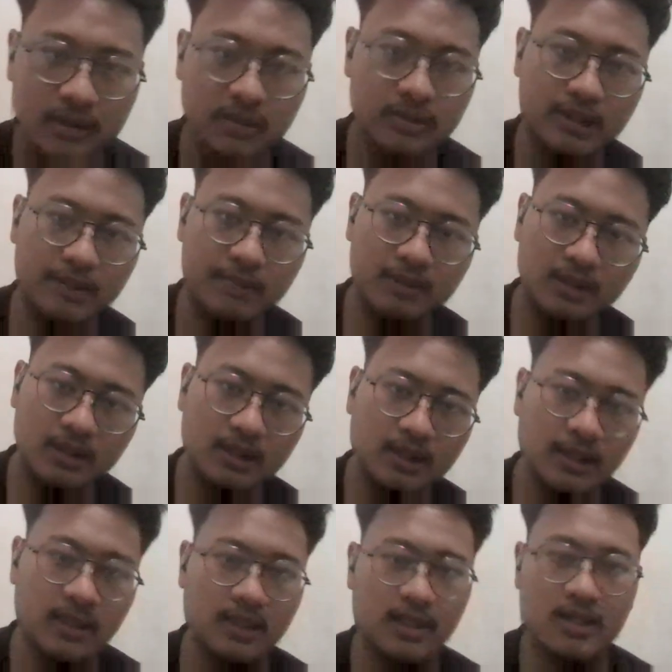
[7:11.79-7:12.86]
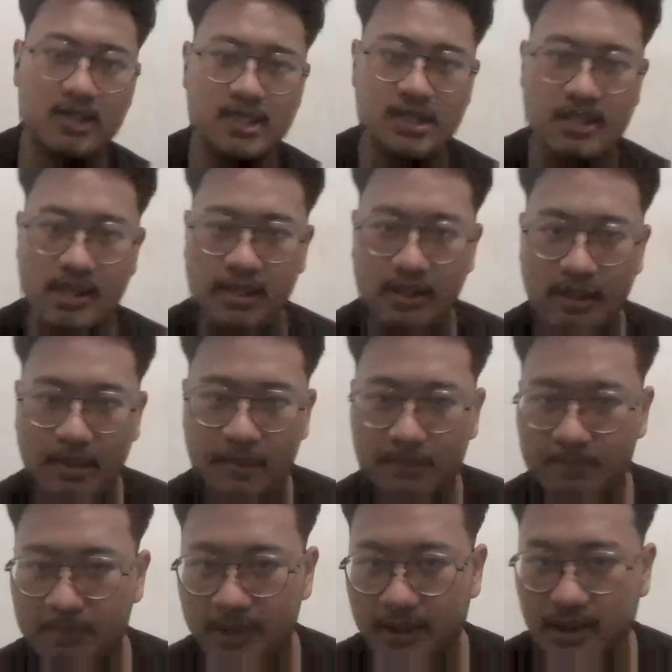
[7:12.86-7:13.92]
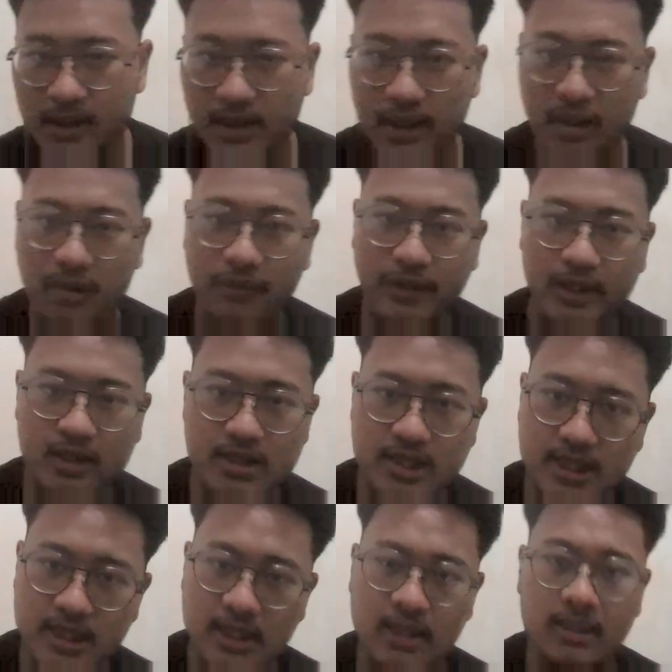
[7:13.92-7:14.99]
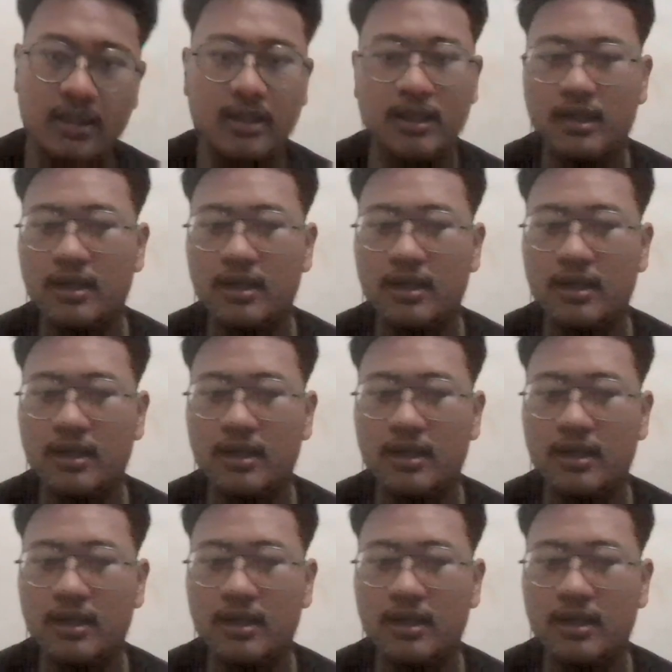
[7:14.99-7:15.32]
The treble has plenty of energy.